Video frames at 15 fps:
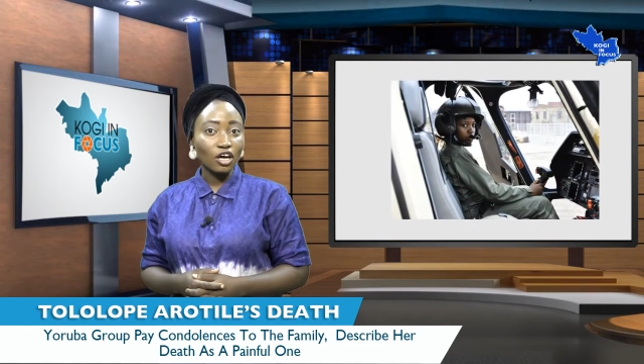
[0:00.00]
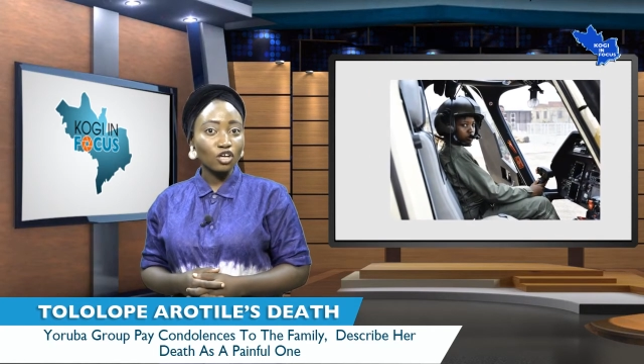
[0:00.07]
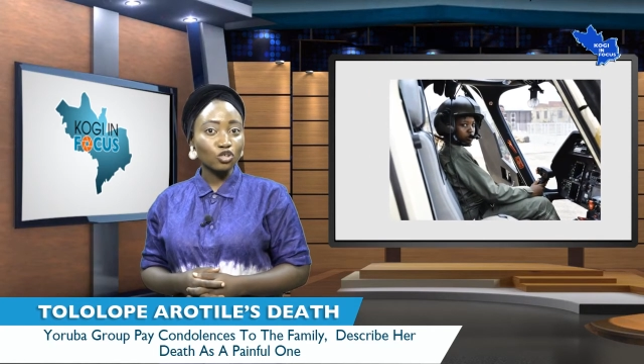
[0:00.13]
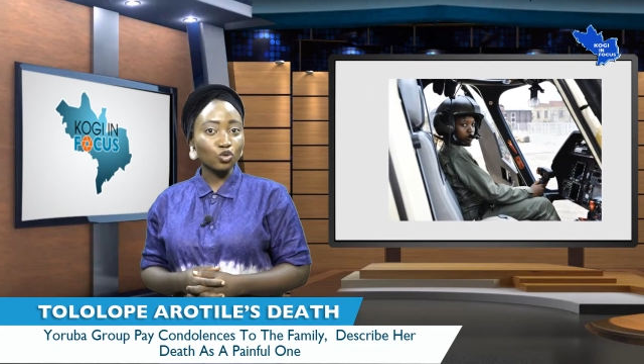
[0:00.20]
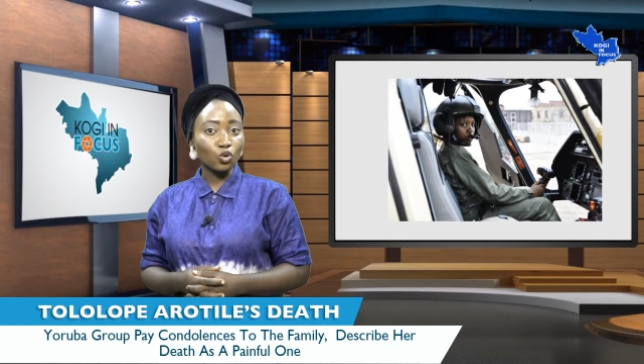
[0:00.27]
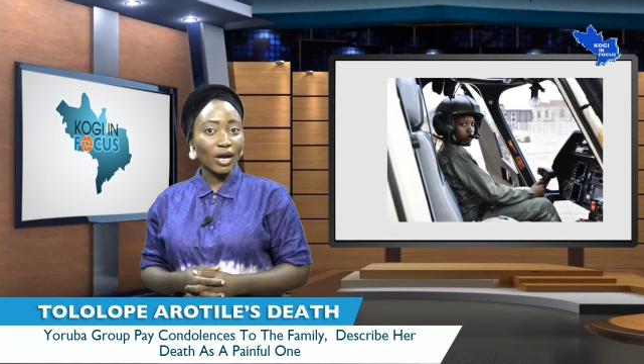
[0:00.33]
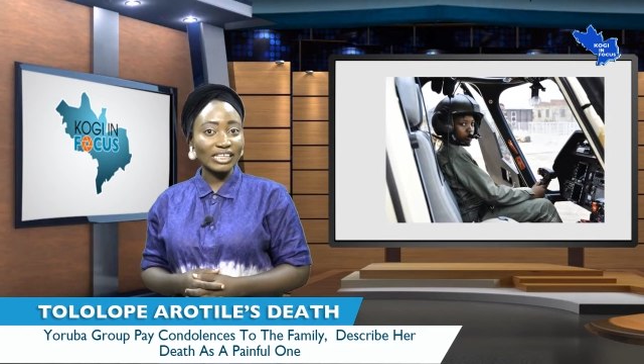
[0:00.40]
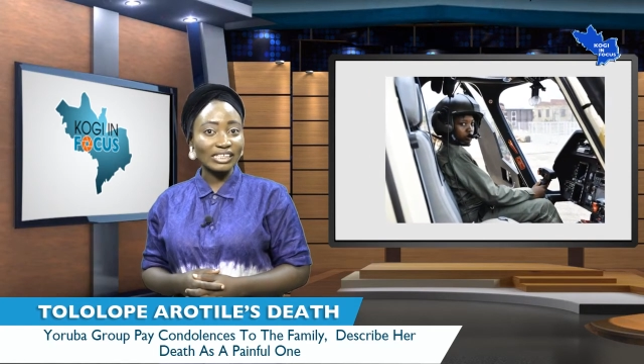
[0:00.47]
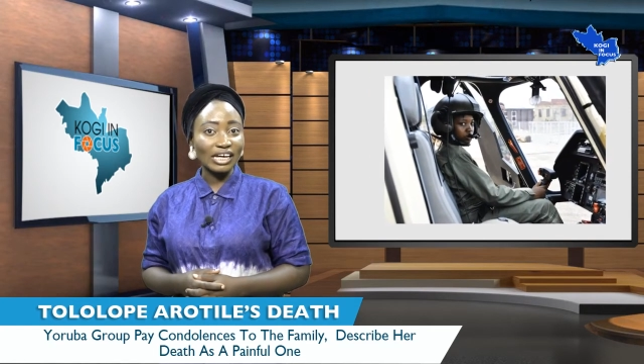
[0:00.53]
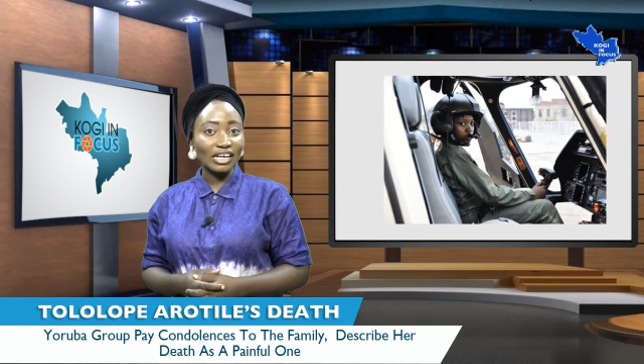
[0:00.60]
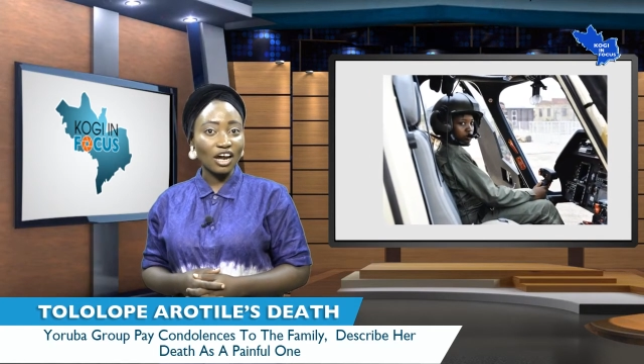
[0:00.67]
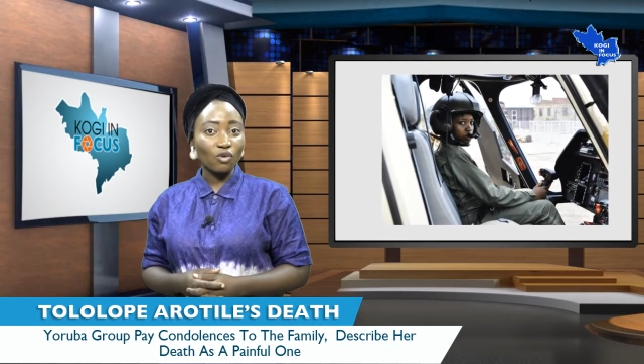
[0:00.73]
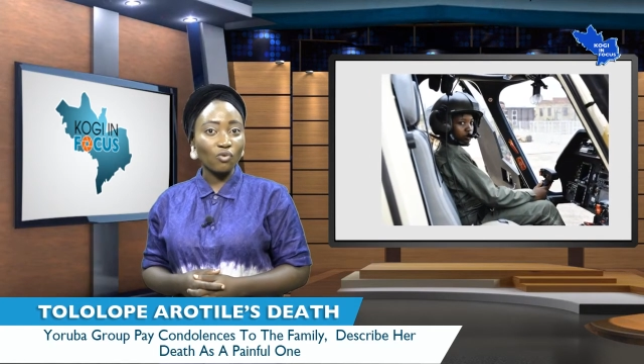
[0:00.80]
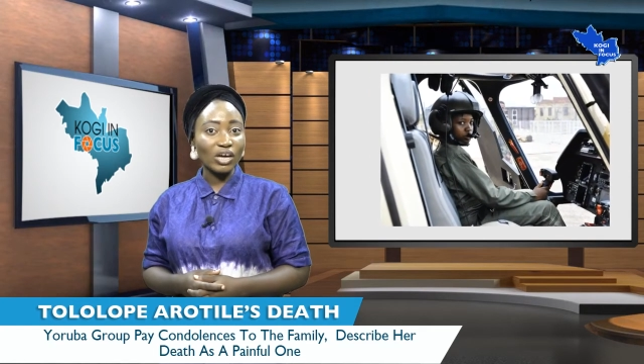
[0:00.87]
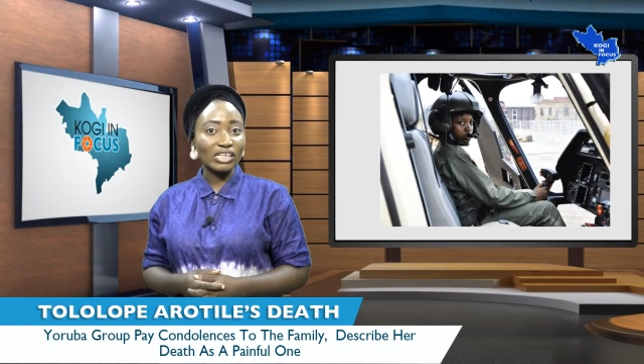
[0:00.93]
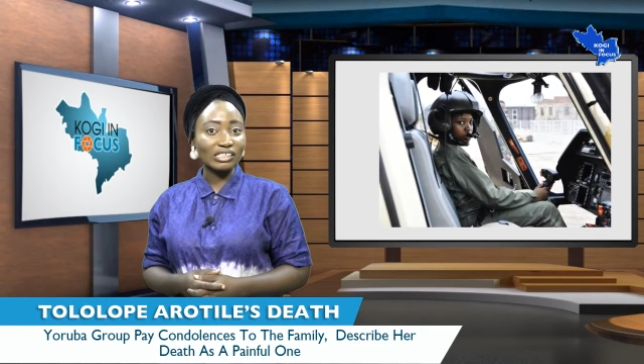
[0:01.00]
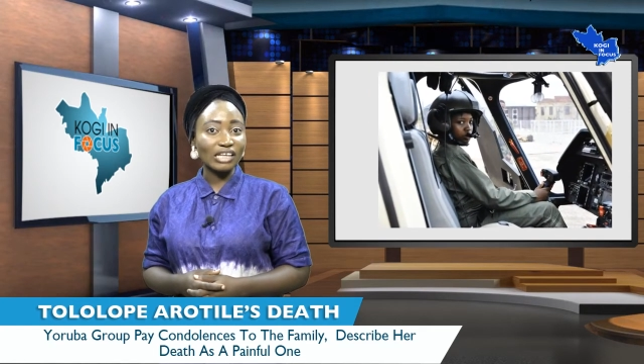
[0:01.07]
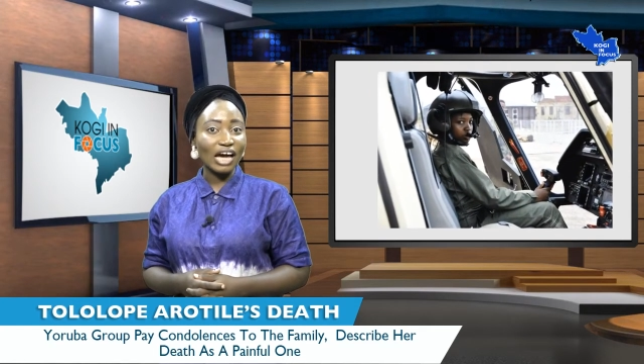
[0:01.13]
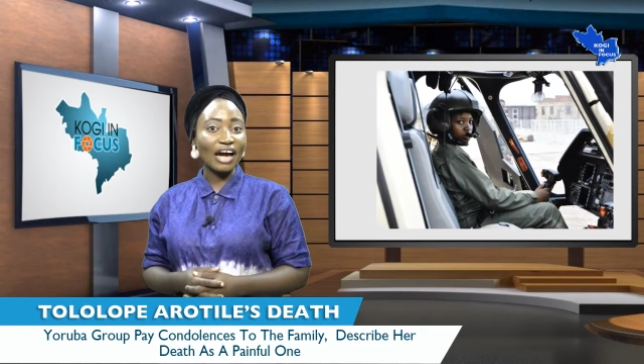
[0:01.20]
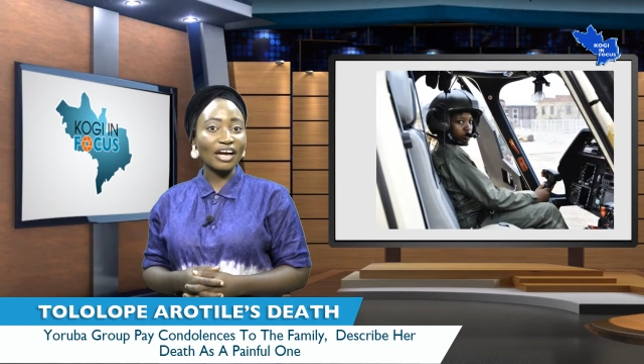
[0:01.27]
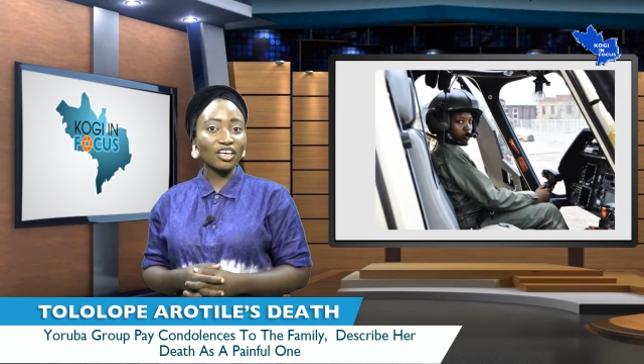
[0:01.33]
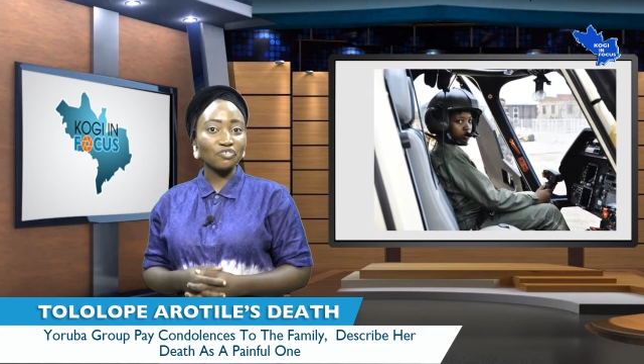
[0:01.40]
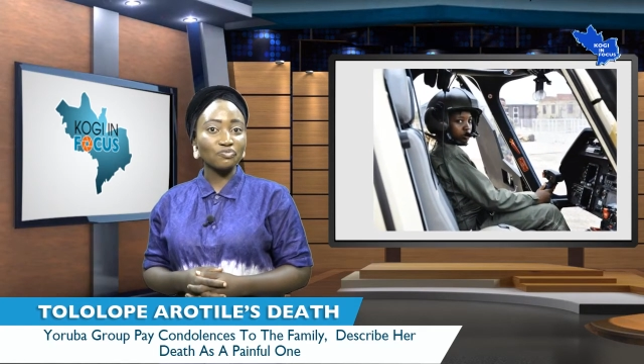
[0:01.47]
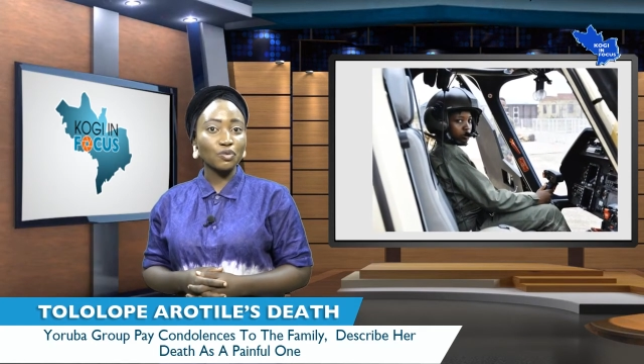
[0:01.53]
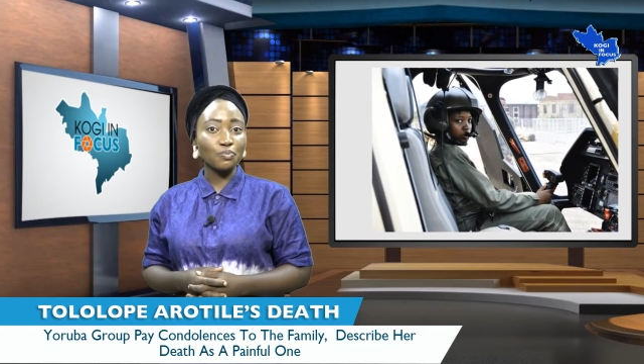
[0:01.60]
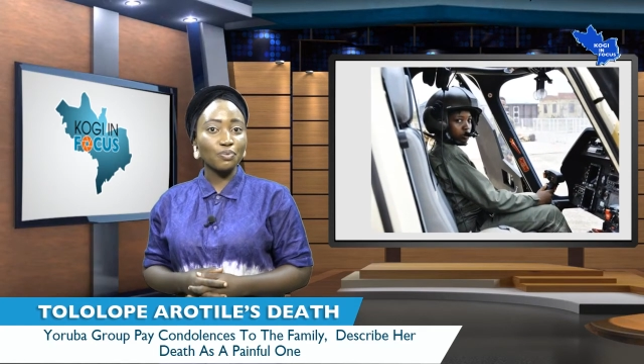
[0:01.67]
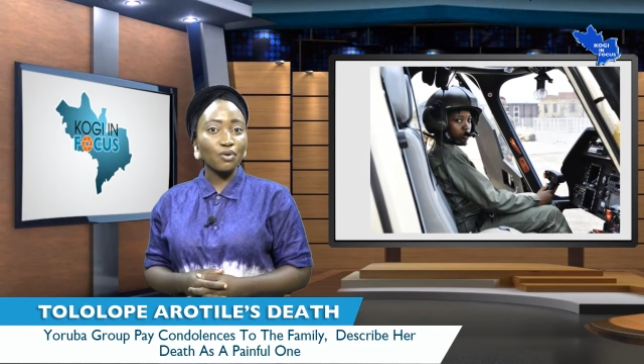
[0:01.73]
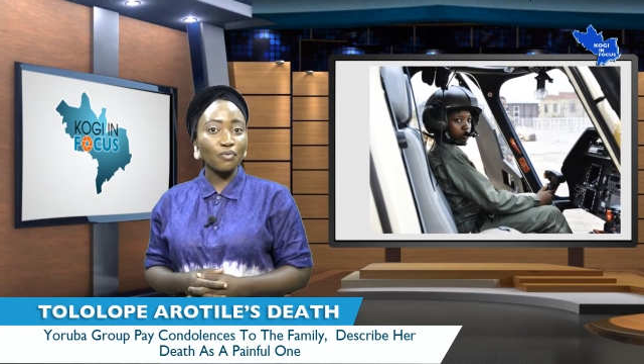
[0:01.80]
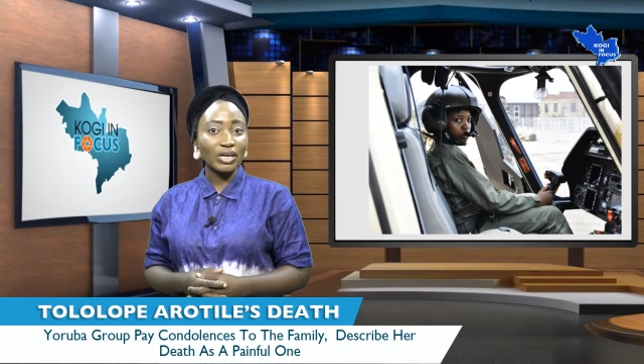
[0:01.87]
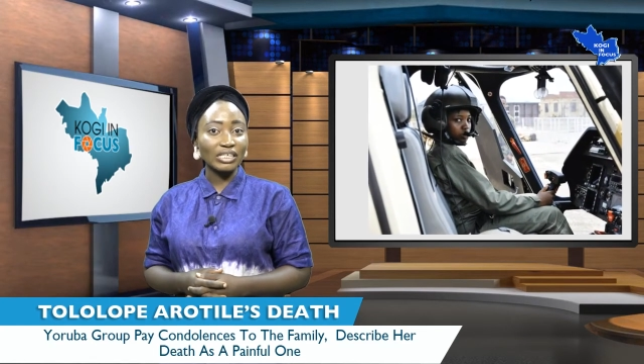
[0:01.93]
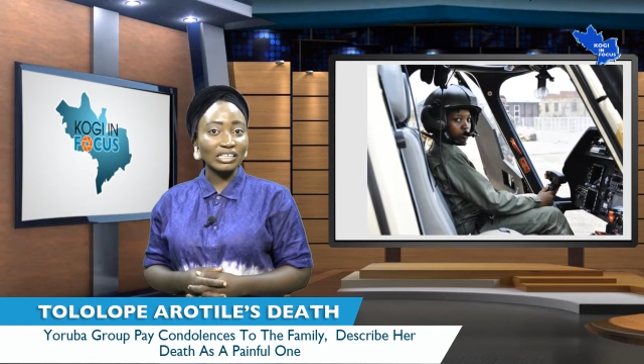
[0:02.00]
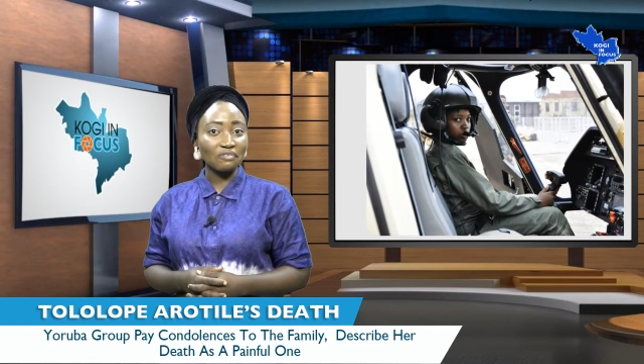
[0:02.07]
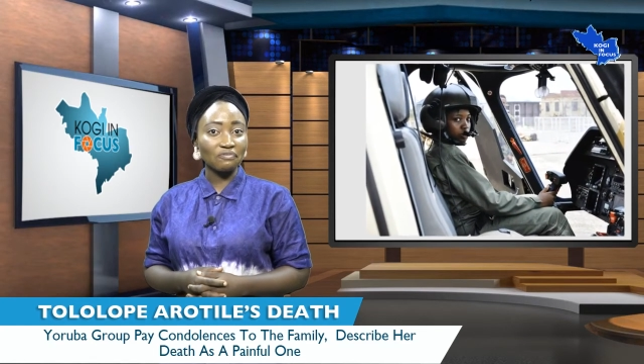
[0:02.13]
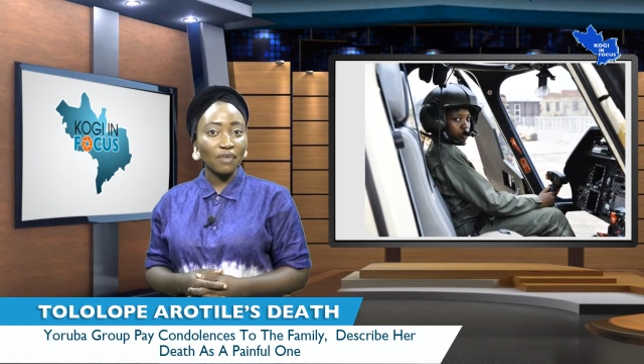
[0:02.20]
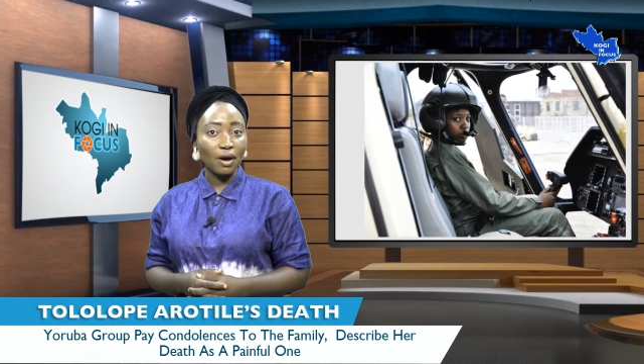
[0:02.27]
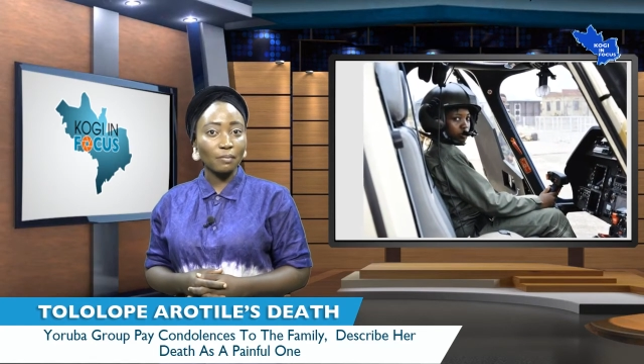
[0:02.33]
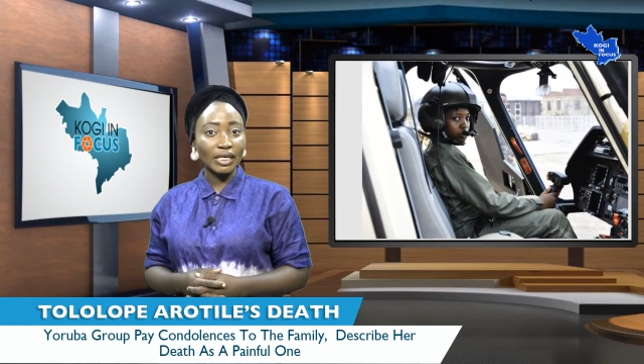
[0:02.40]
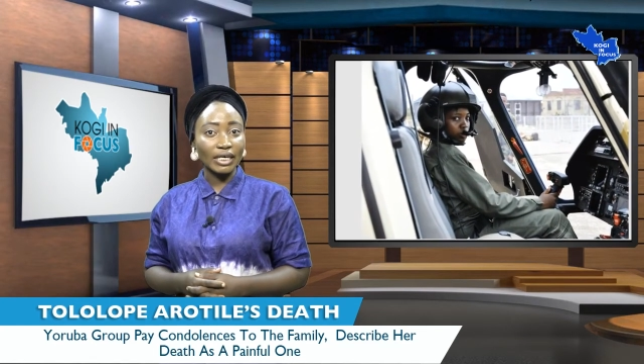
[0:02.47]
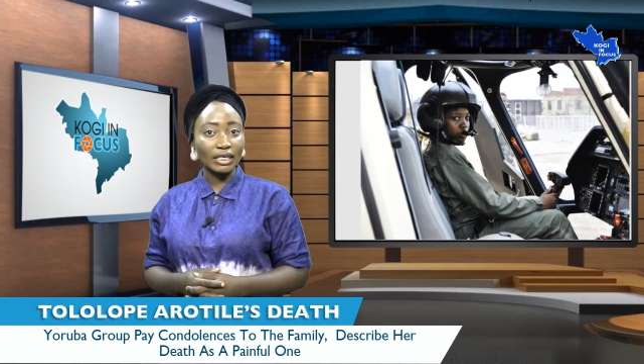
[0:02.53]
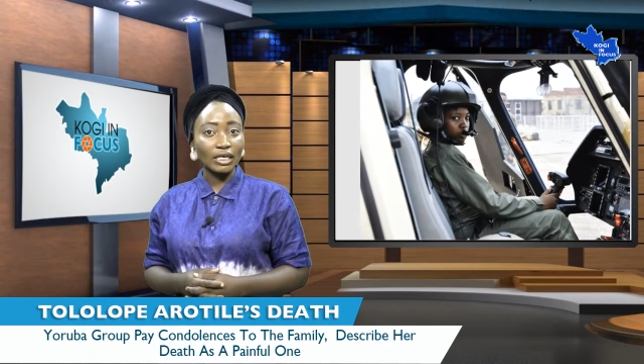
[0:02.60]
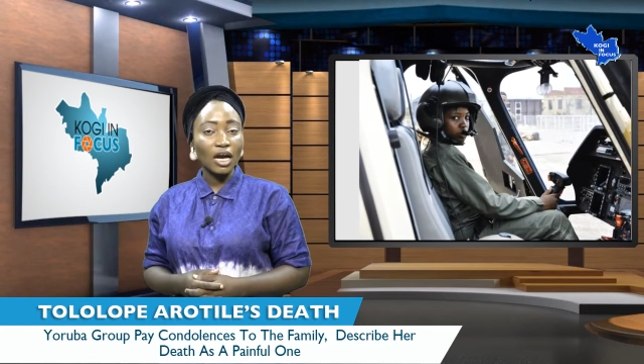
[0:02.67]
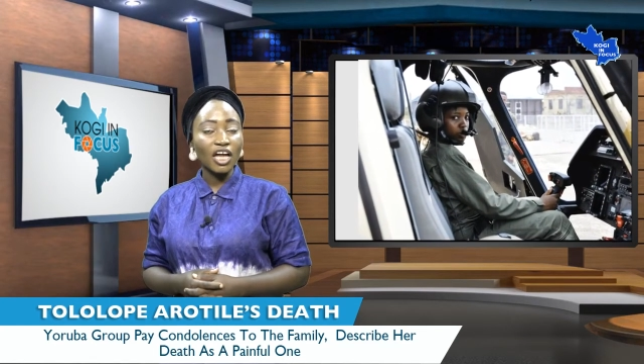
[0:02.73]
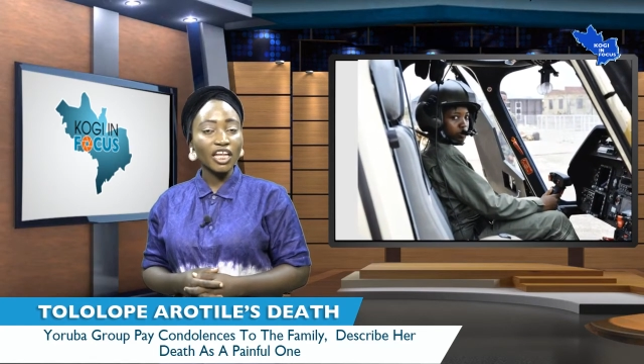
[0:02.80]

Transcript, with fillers: to eternal rest and give the parents and family